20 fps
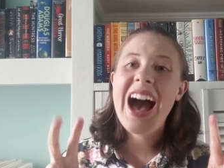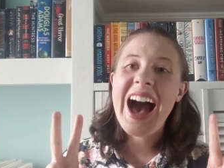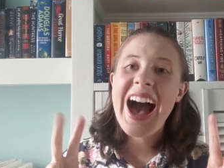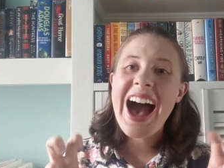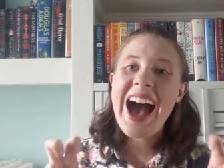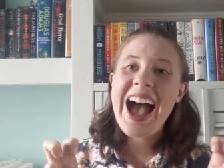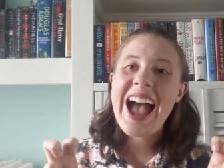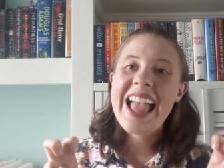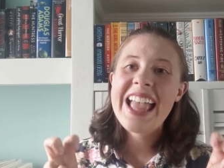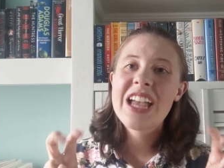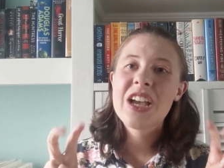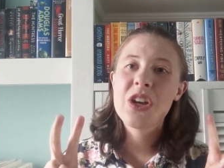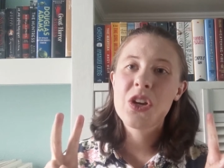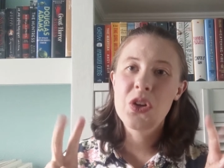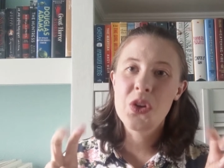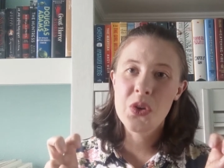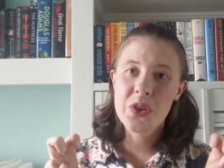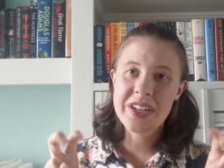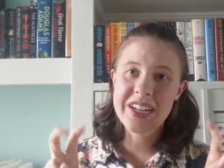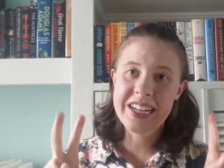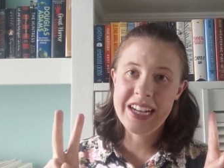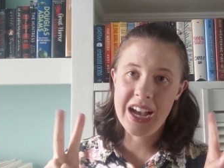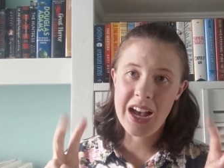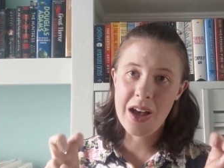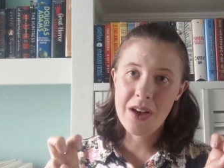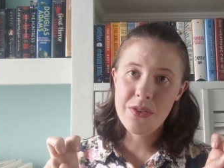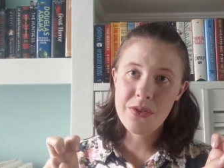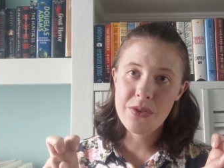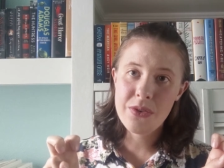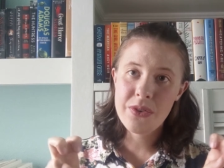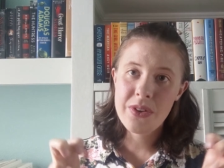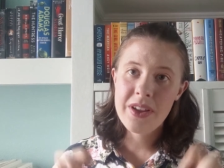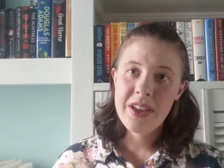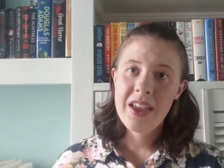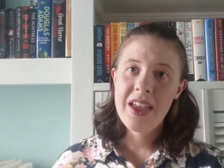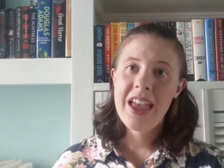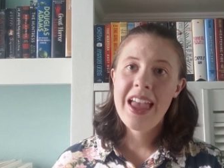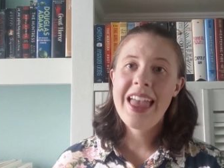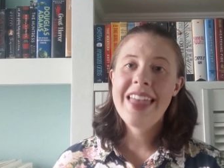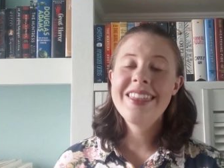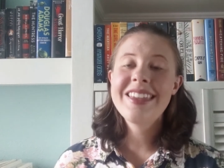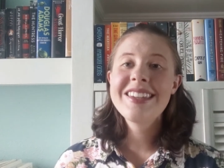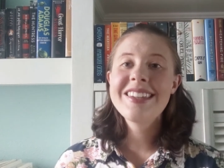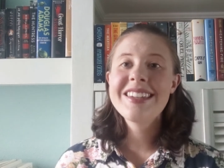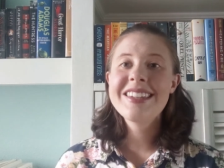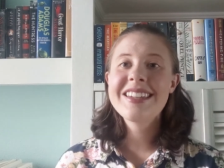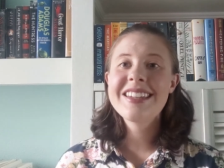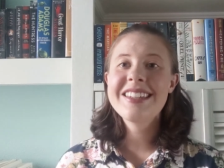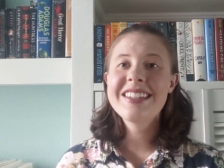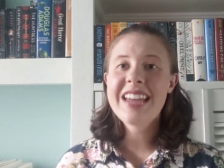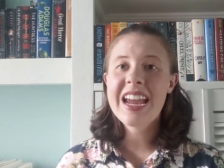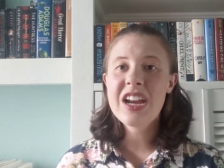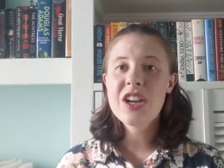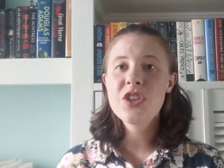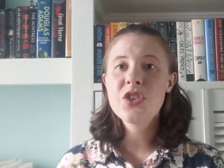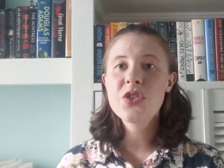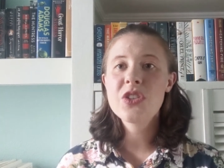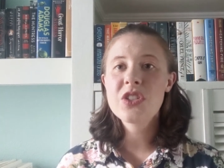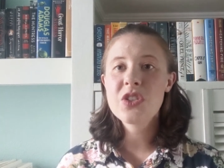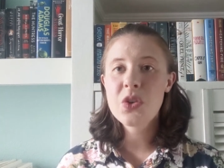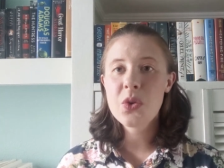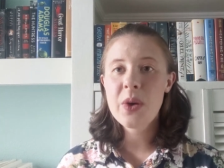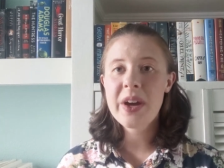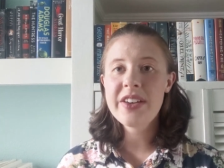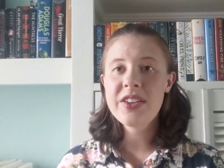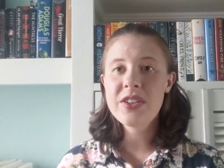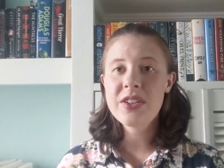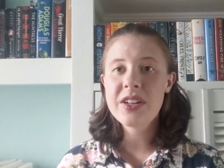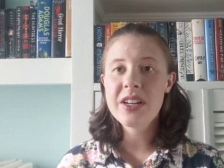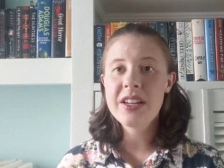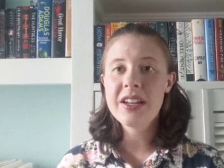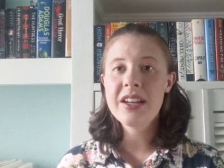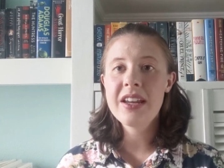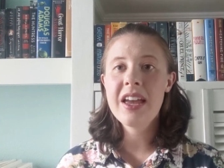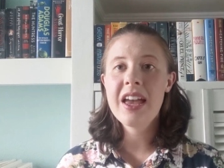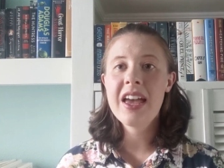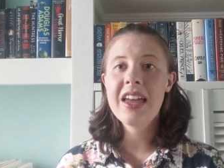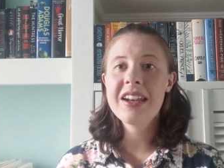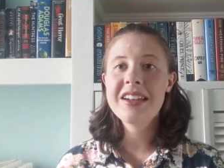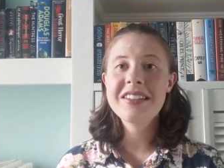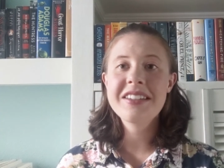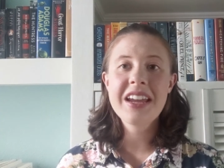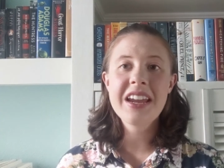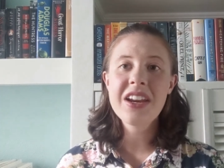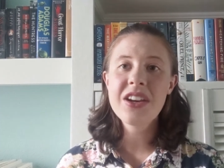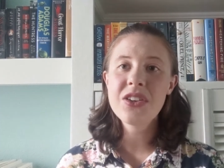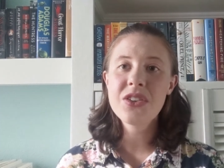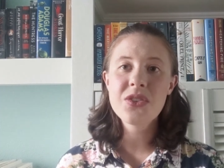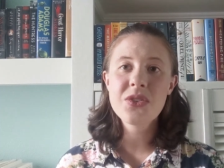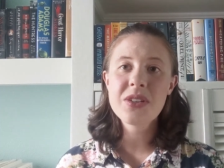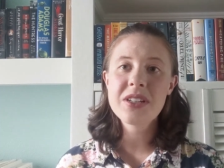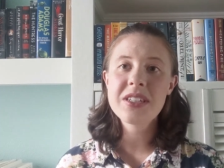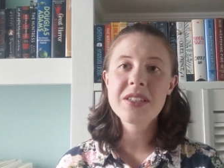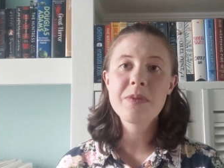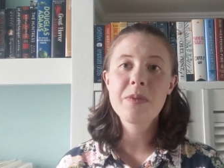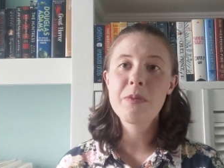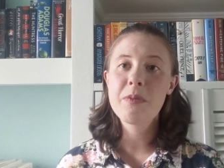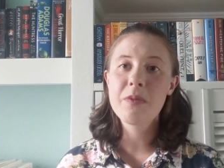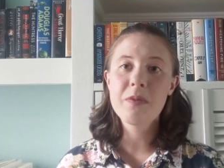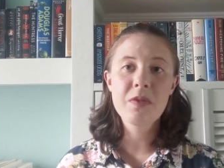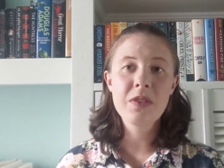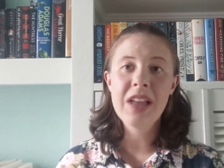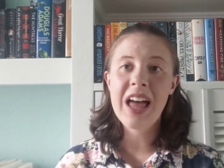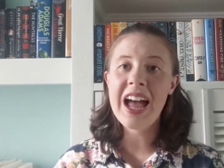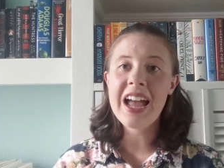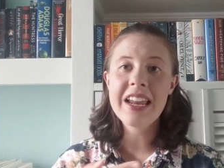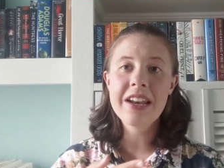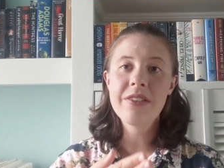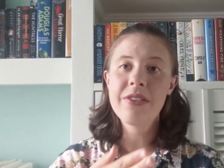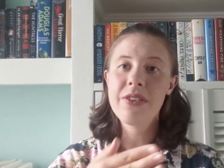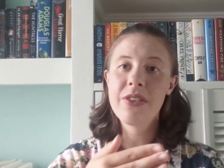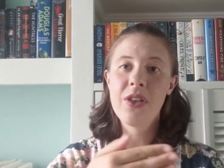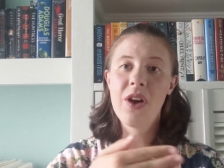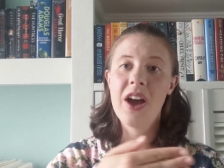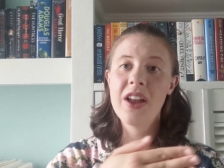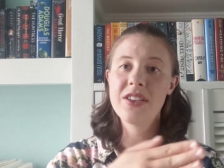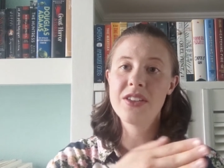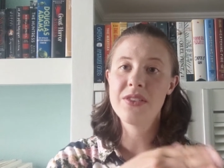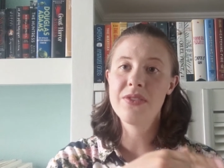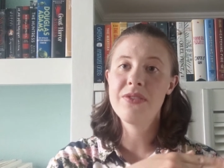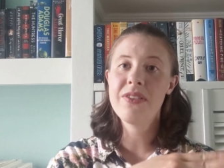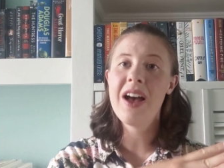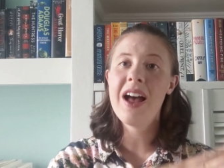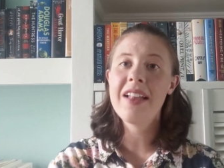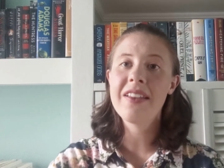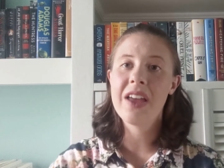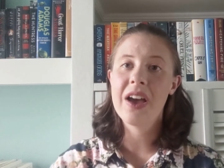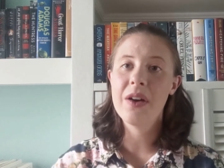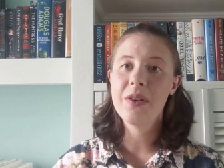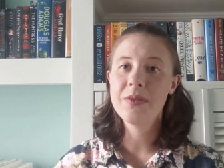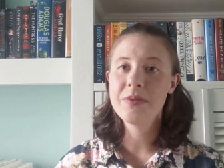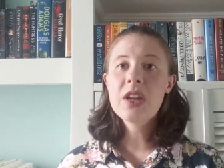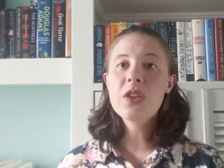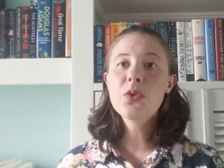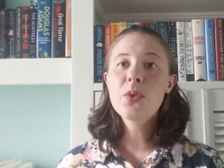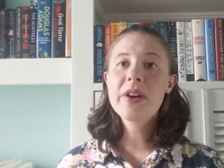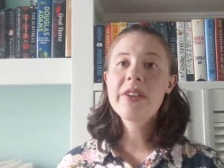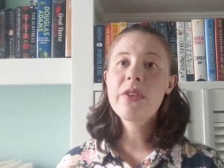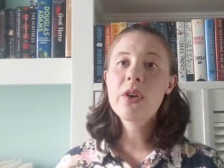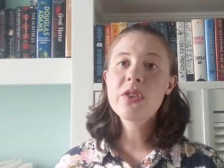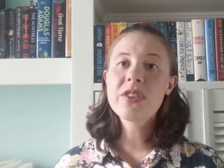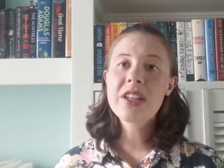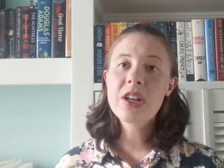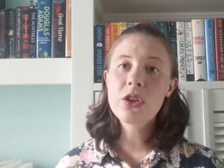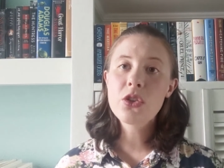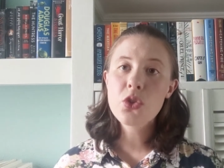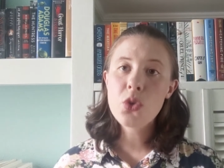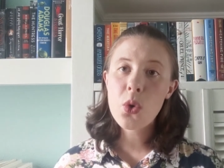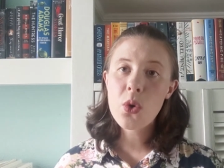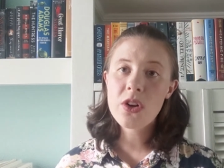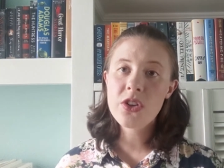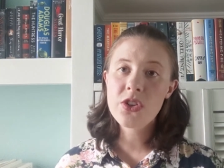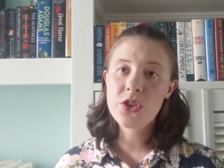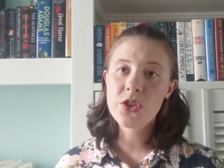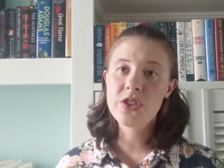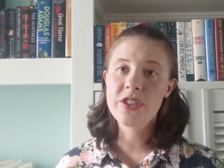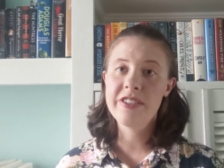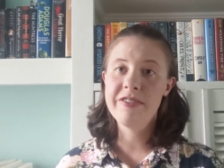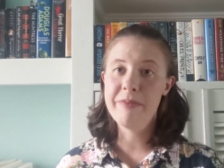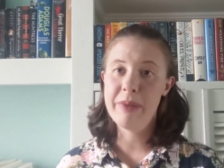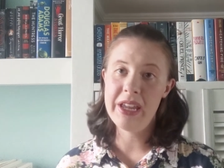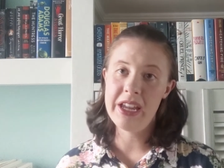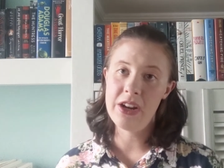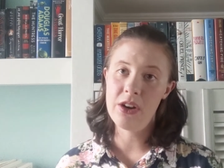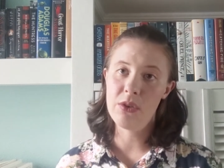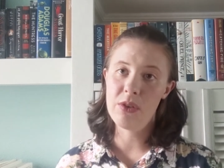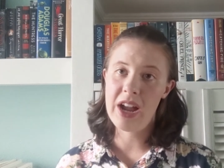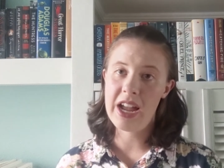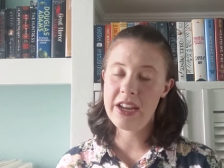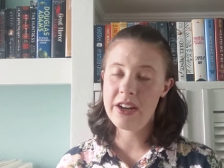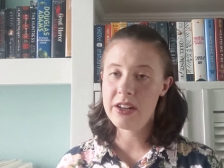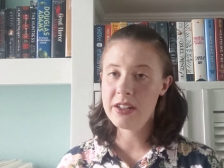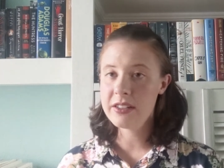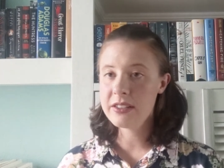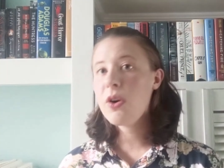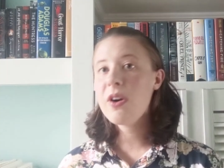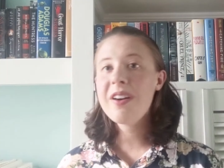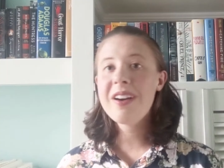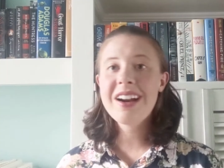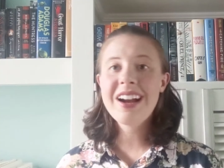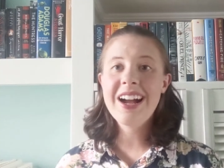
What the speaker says: I good enough? And this is a dangerous question and a dangerous line of thought to follow. It's one of those little tortures of being a writer or